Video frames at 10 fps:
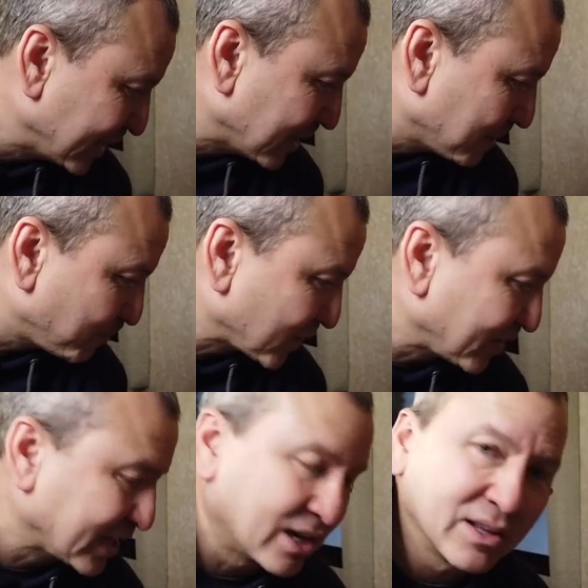for now,
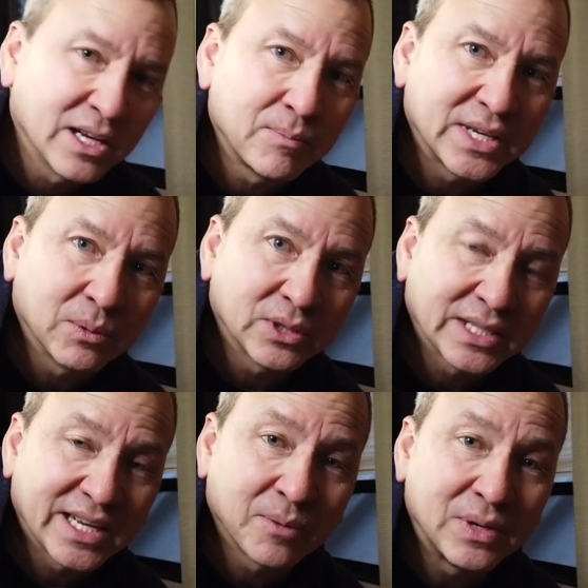and then I'll uh, be able
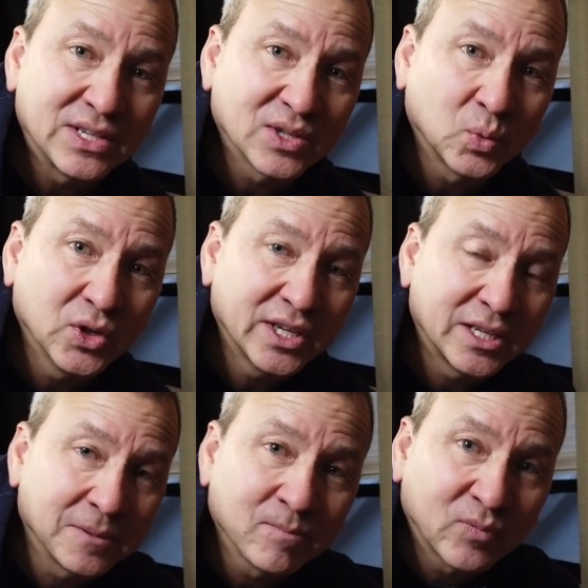to get a piece of
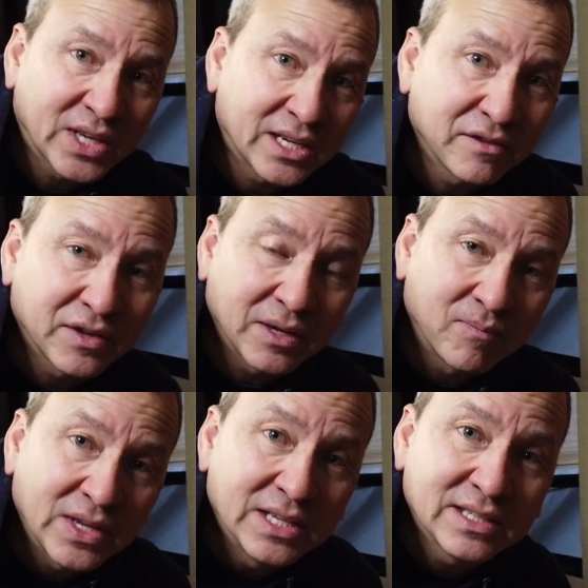wood and kind of
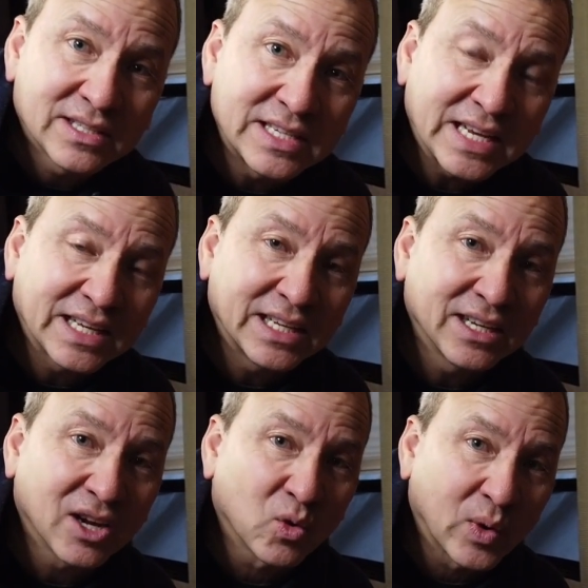uh, sneak it
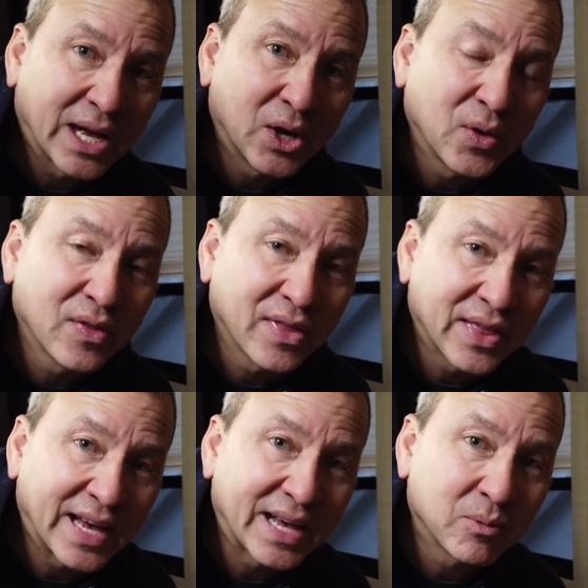in
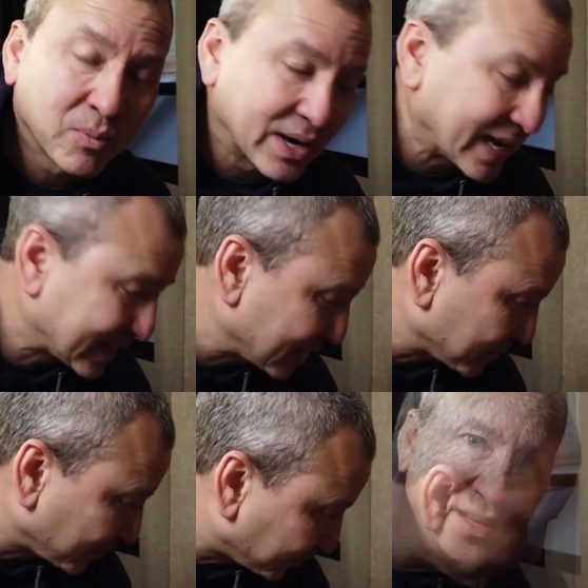around that
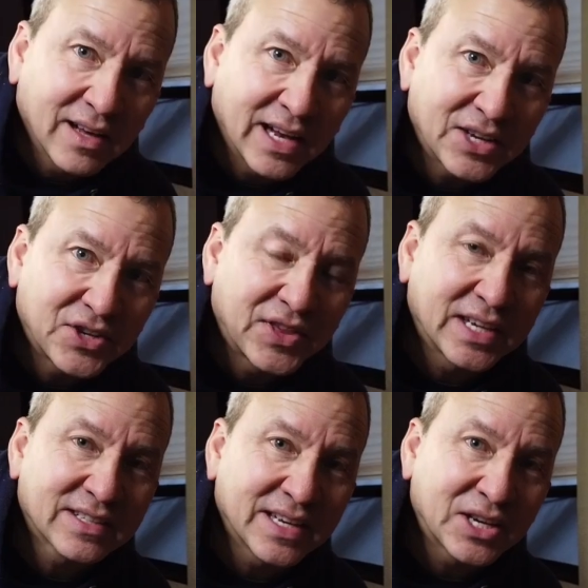bracket. I actually
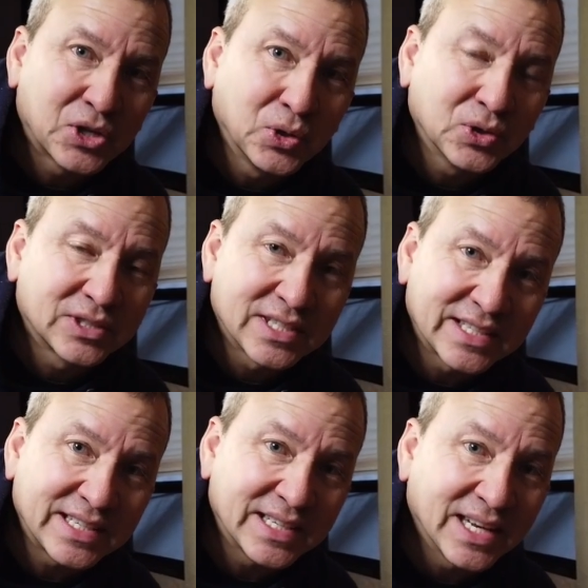think it's kind of cool to
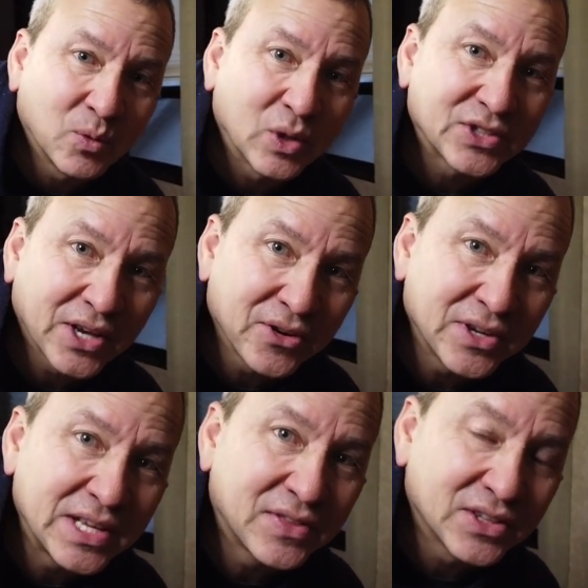see uh, what's
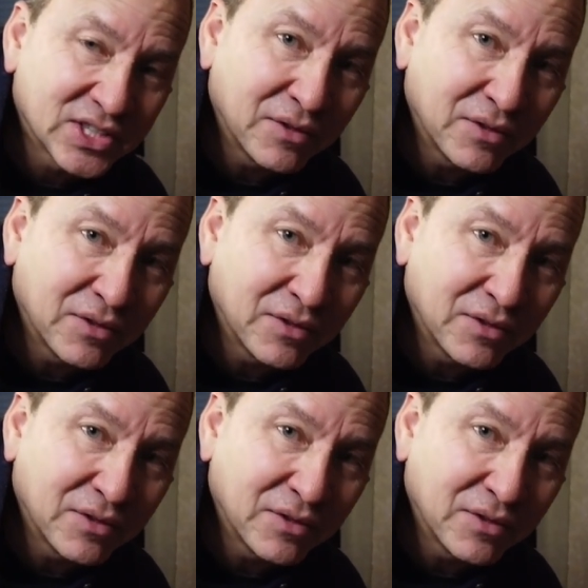underneath the